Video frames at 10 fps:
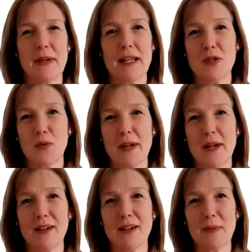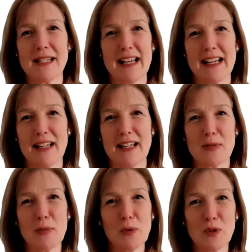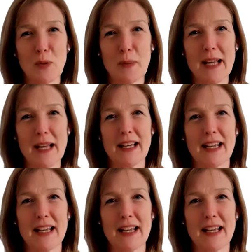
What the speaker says: Each week I'll be tackling a small topic